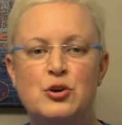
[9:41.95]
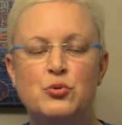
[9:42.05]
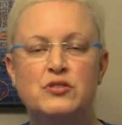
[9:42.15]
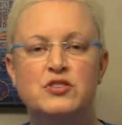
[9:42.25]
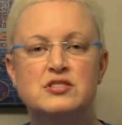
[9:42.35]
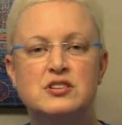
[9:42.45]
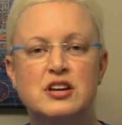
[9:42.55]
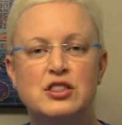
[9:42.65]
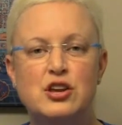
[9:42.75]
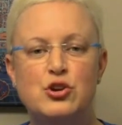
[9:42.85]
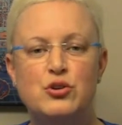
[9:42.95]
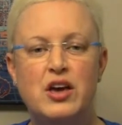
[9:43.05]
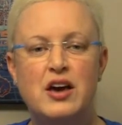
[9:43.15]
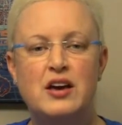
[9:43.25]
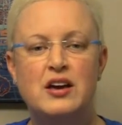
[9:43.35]
When visiting the
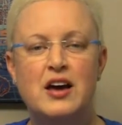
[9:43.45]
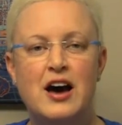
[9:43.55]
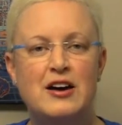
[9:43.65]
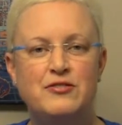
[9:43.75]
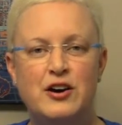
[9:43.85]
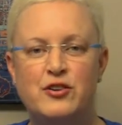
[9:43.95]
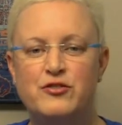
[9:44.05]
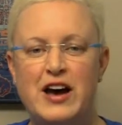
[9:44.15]
UK, I found